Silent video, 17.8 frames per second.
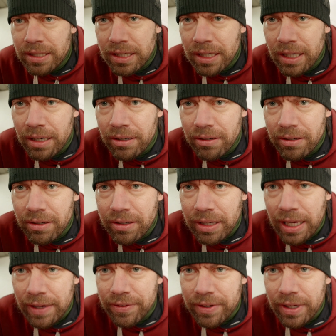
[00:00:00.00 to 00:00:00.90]
How
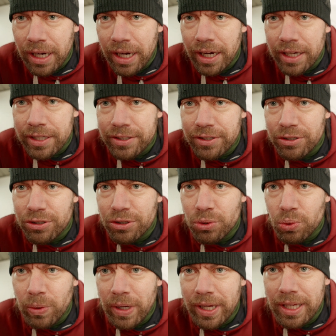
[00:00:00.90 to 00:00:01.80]
long have it? It's
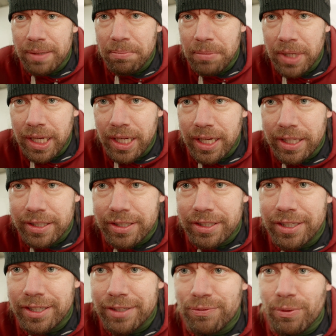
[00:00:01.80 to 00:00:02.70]
20 minutes.
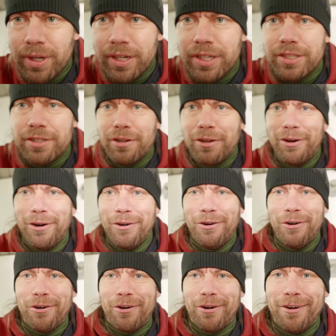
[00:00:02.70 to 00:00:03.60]
This one is
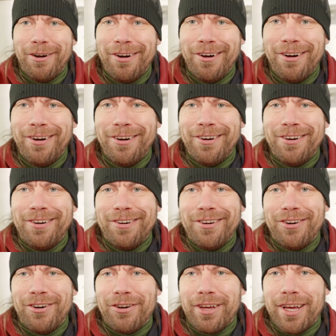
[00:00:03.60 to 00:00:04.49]
long.
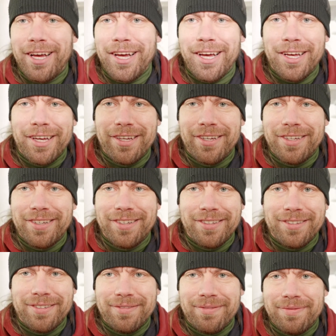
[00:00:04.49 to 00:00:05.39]
Okay,
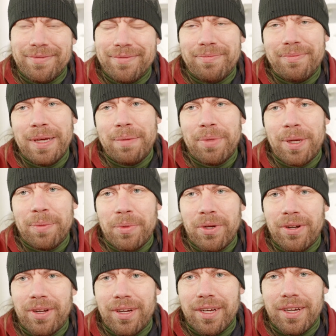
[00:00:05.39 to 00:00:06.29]
maybe I'm
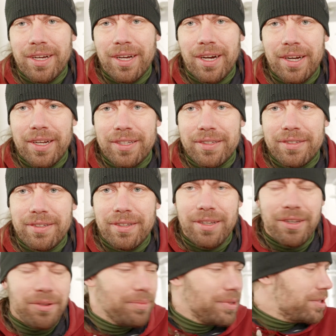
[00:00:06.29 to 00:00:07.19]
gonna cut it a
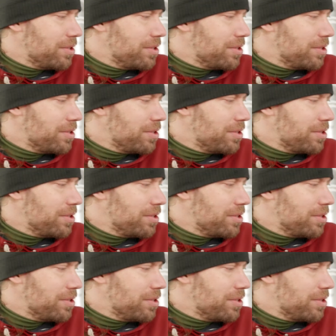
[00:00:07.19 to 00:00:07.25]
little bit